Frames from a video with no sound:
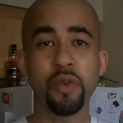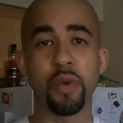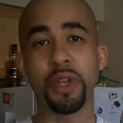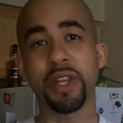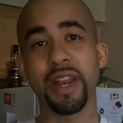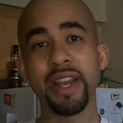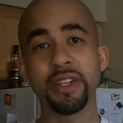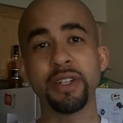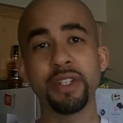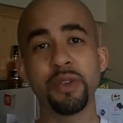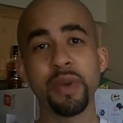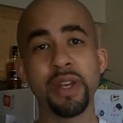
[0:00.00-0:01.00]
where you can enter
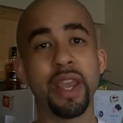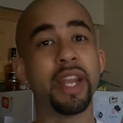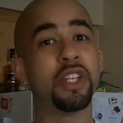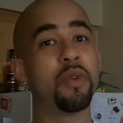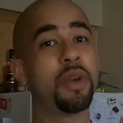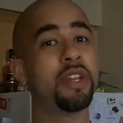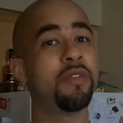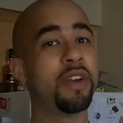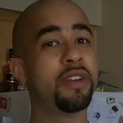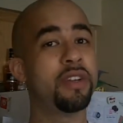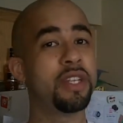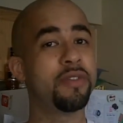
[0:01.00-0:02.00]
in to win a
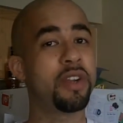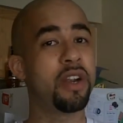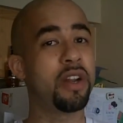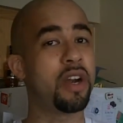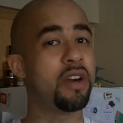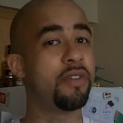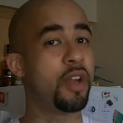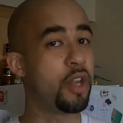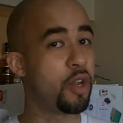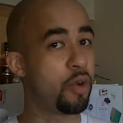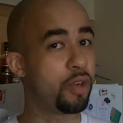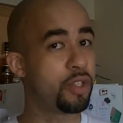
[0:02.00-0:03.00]
$25 gift card of
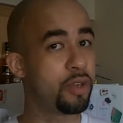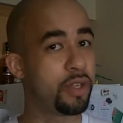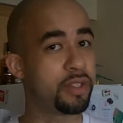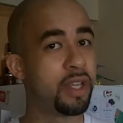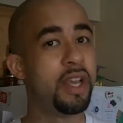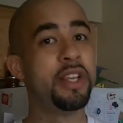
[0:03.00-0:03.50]
your choice.